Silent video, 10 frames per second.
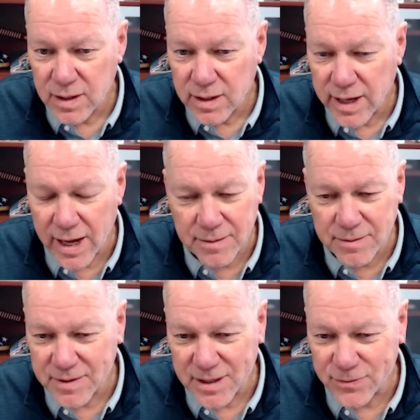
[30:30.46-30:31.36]
And
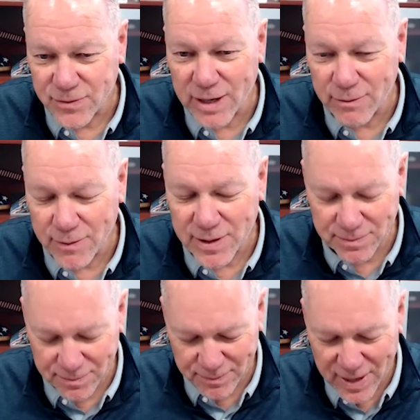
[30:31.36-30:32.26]
it's funny when we
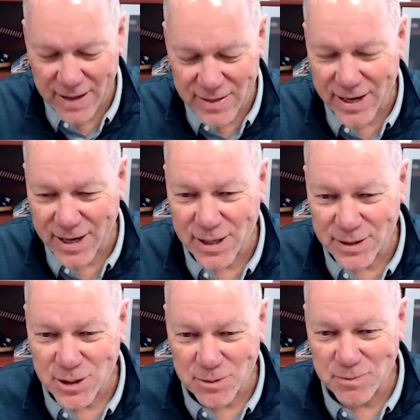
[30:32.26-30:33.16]
hand that gun
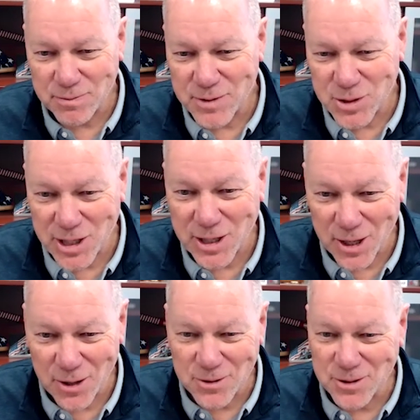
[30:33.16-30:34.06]
to machine
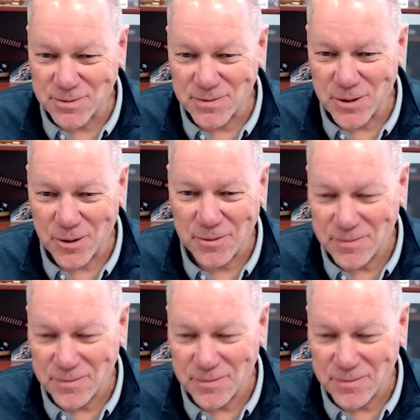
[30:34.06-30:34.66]
gunners who are